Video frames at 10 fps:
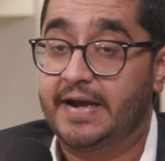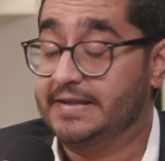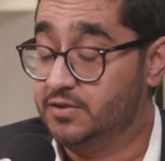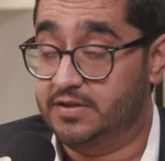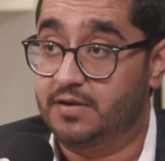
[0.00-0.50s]

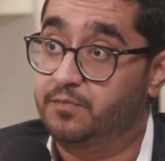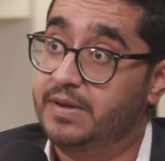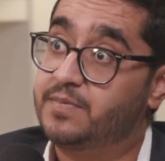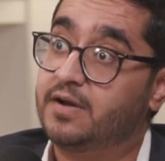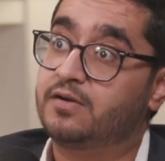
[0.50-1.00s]
It's not that
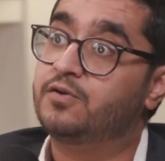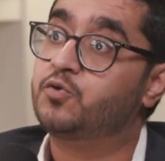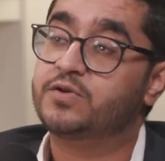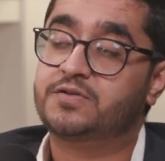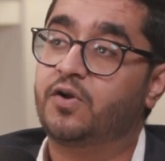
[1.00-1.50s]

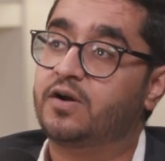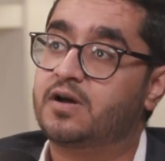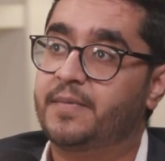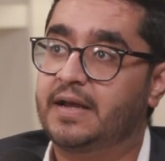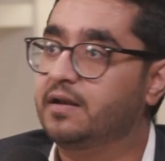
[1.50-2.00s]
tourists are not
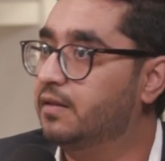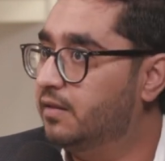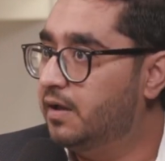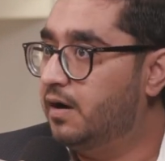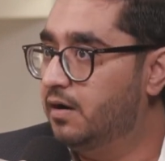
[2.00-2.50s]
coming in.
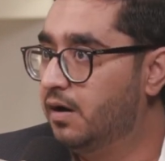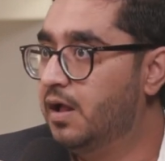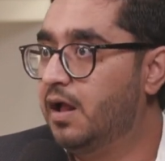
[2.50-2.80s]
They are.